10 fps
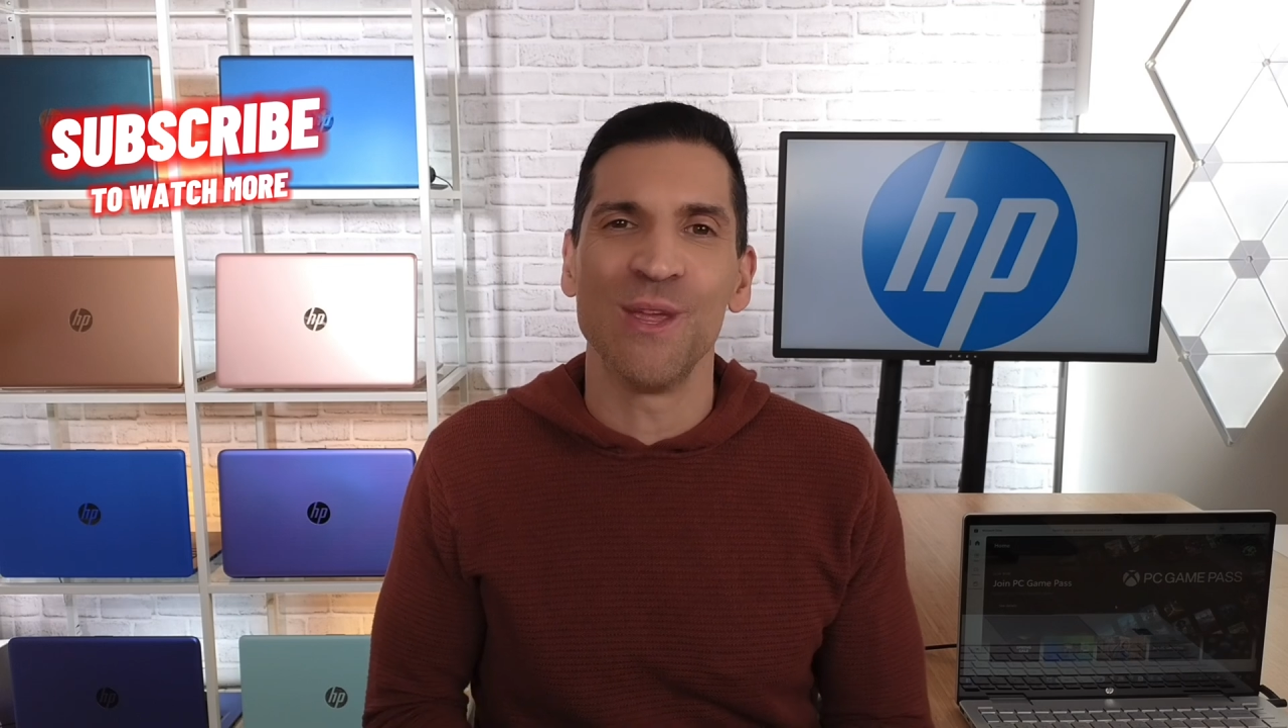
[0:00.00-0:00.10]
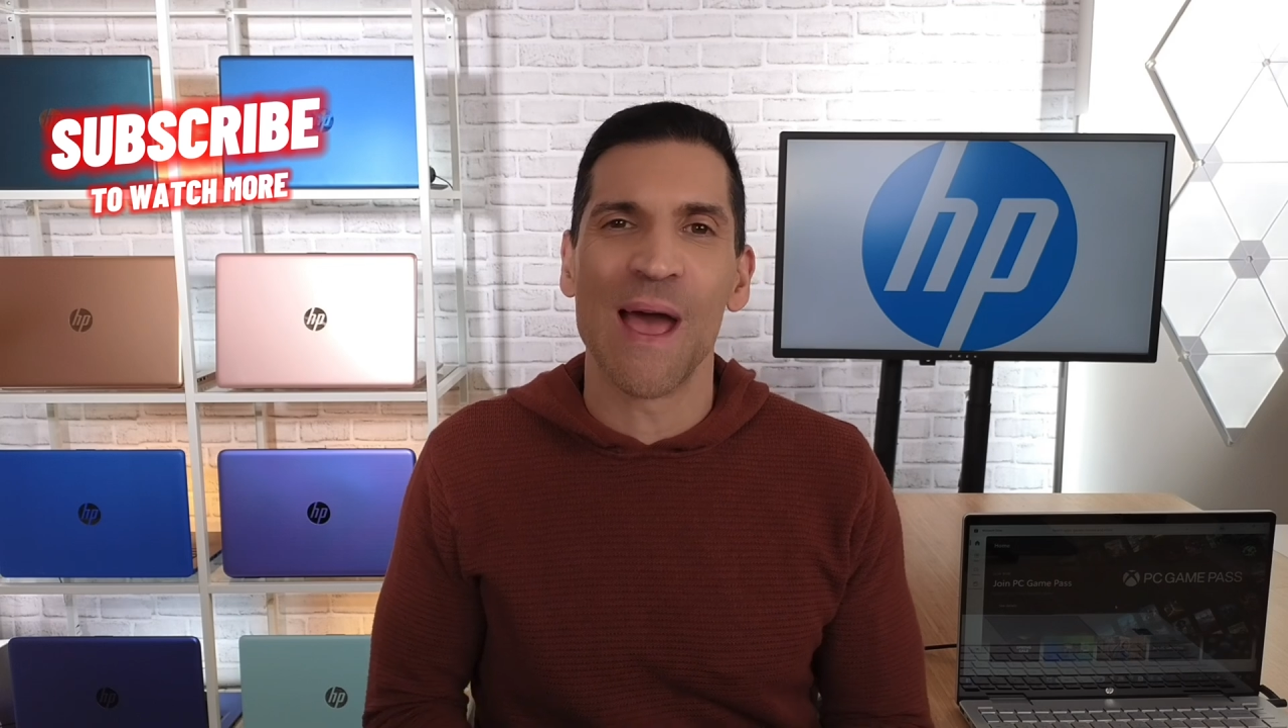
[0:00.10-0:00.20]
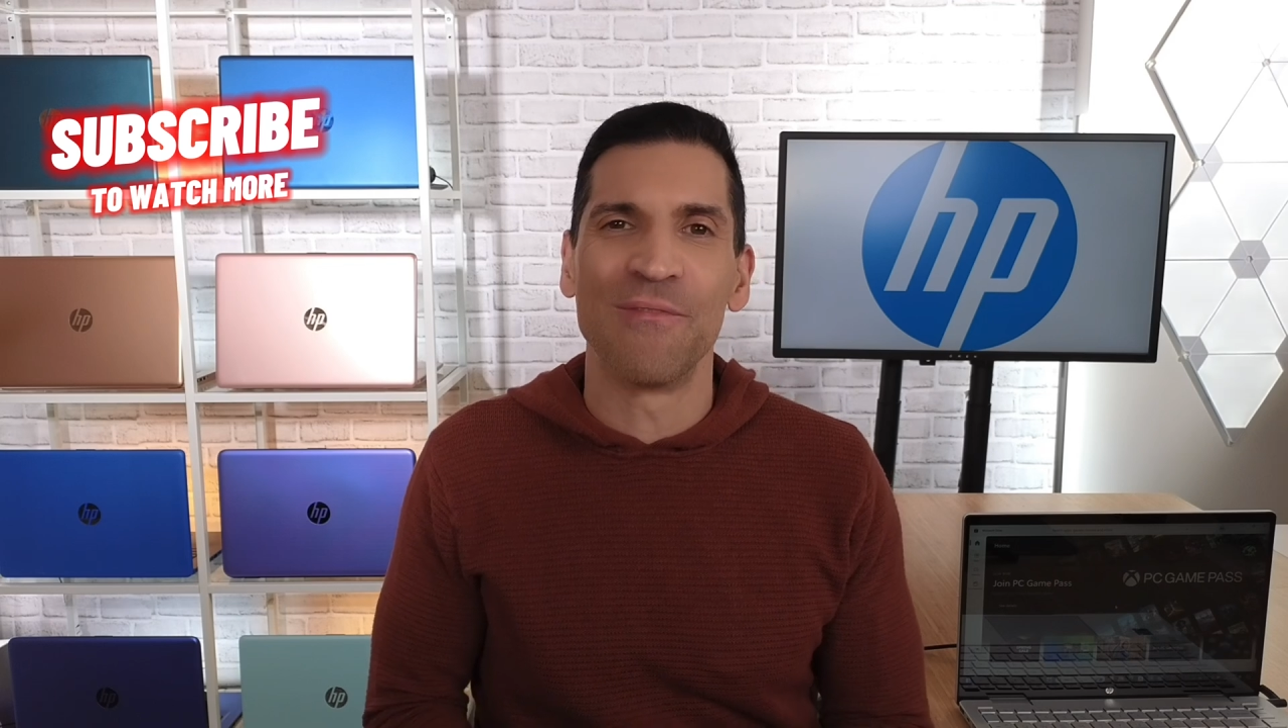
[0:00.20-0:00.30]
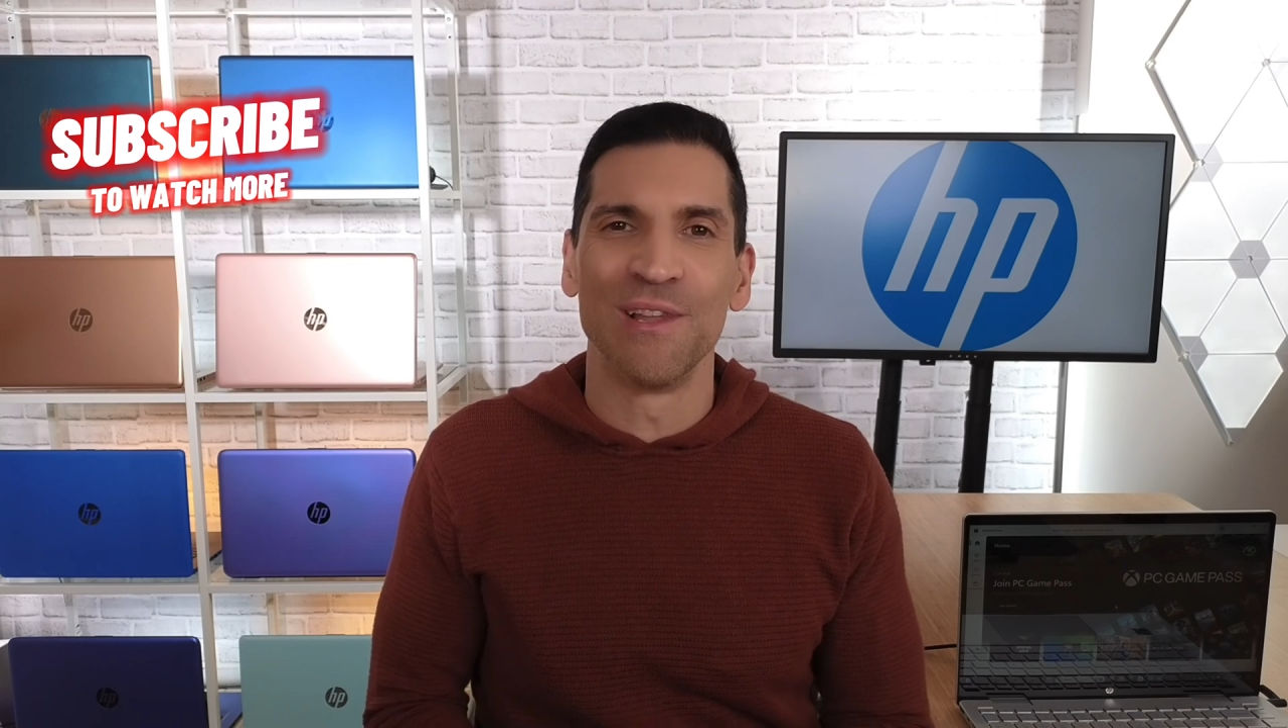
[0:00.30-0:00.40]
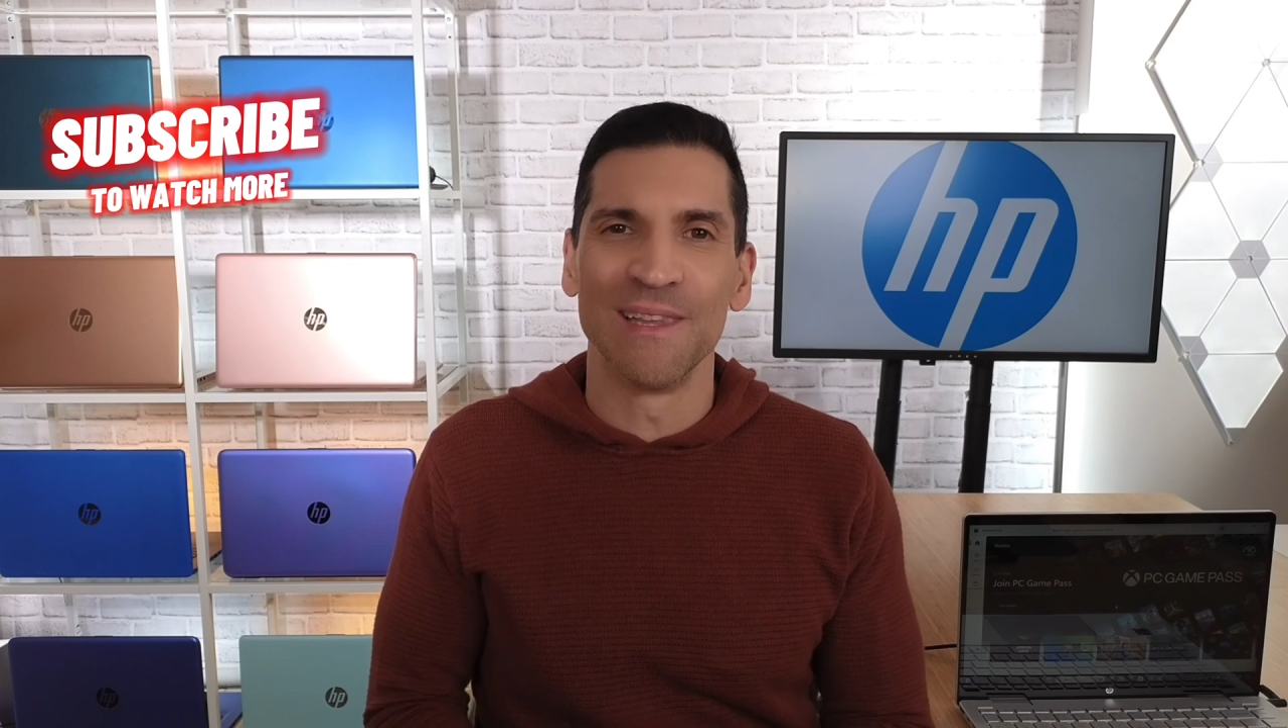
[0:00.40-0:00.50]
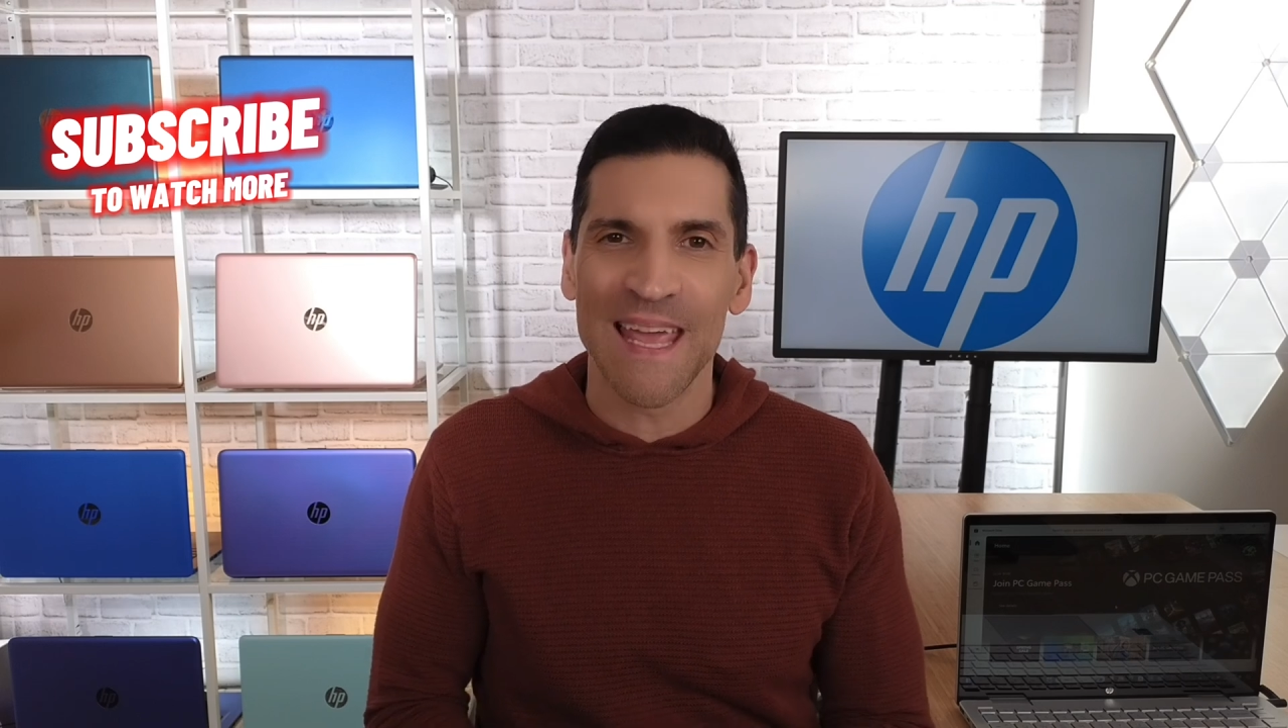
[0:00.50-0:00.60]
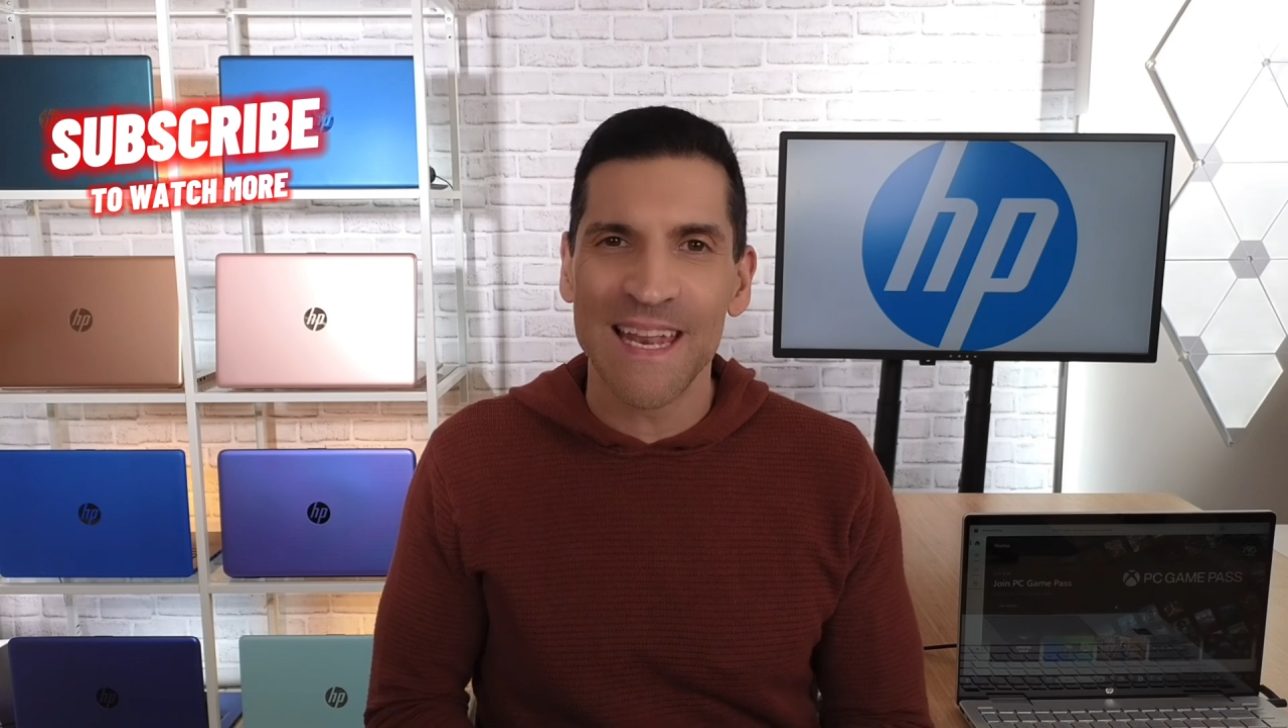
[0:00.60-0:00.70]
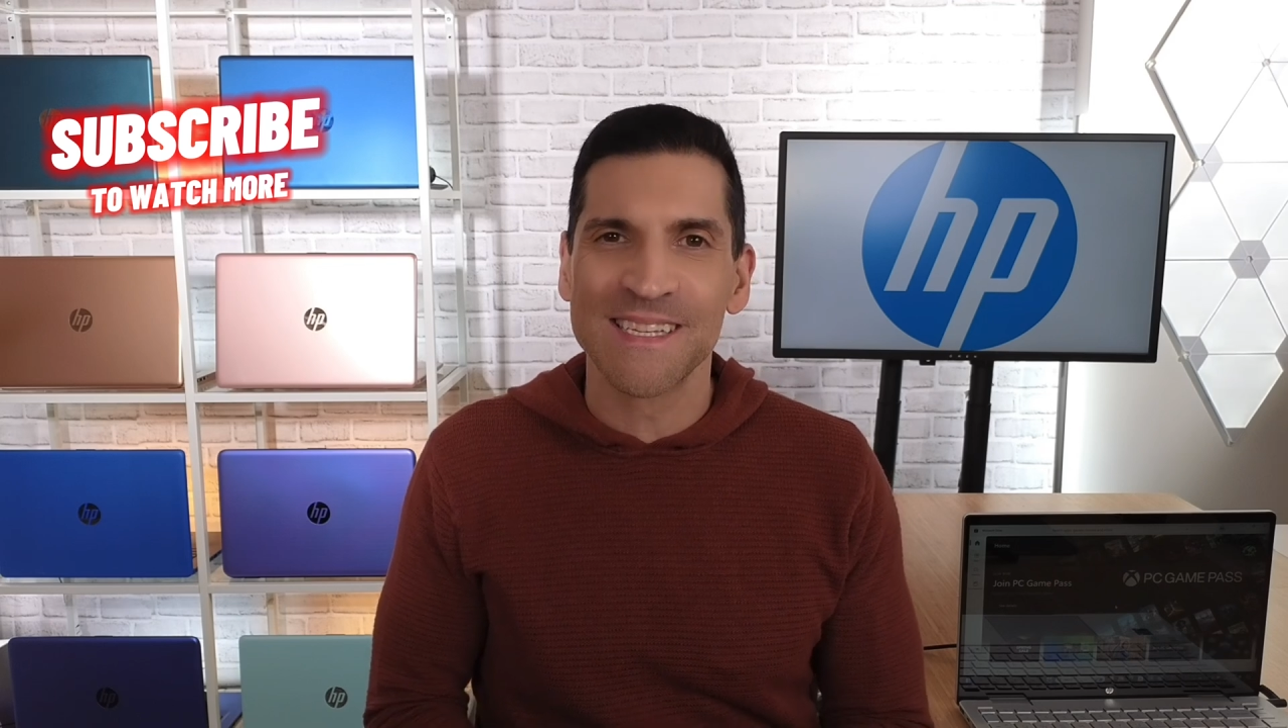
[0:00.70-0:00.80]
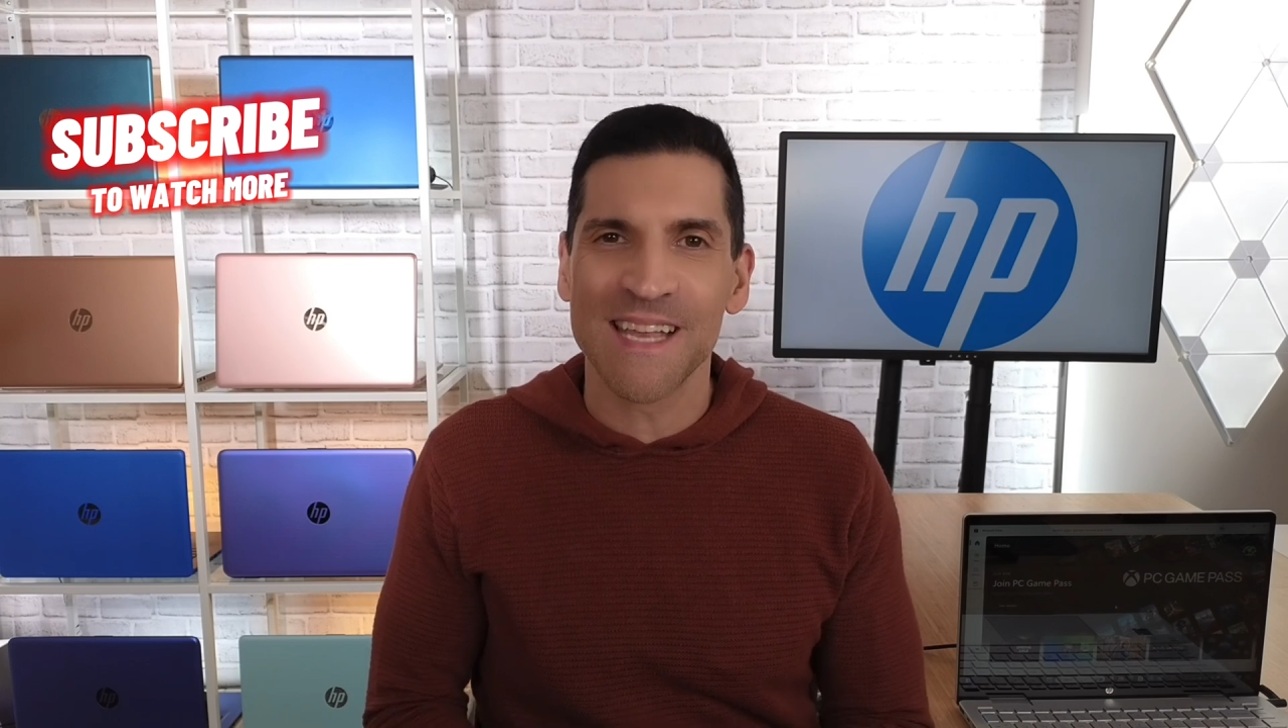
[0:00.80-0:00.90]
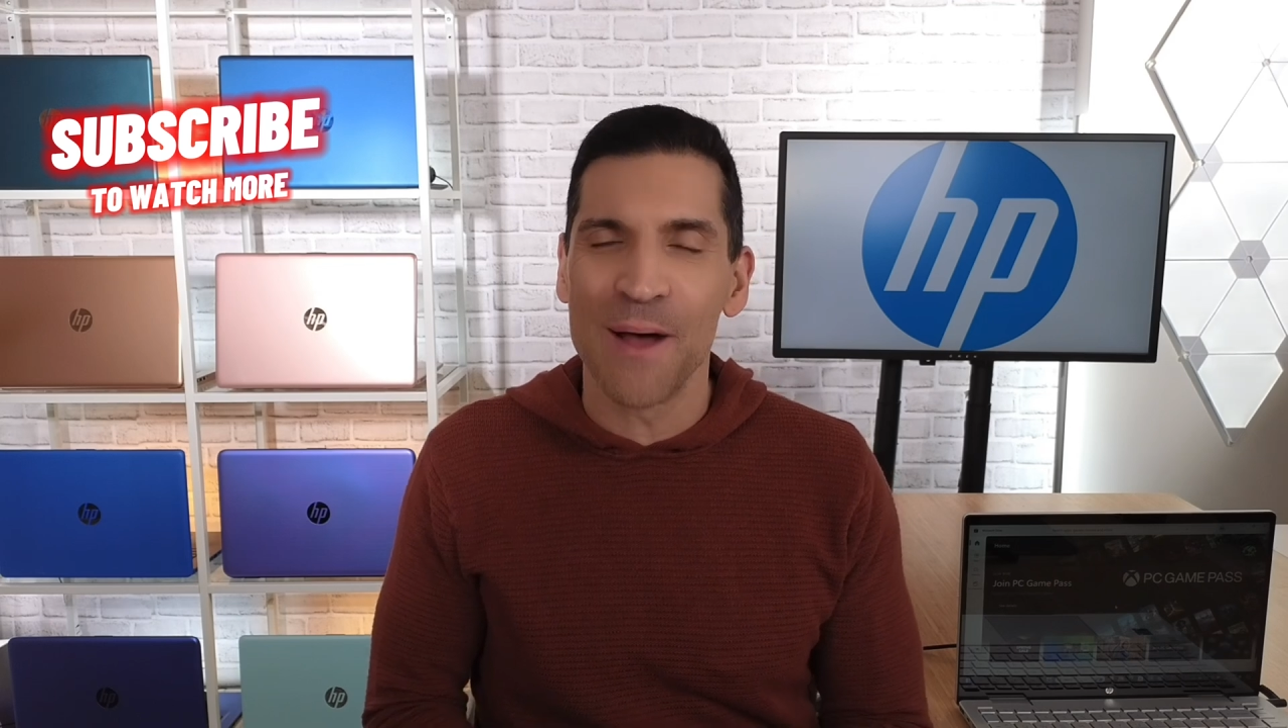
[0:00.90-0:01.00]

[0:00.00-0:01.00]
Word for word: you have the latest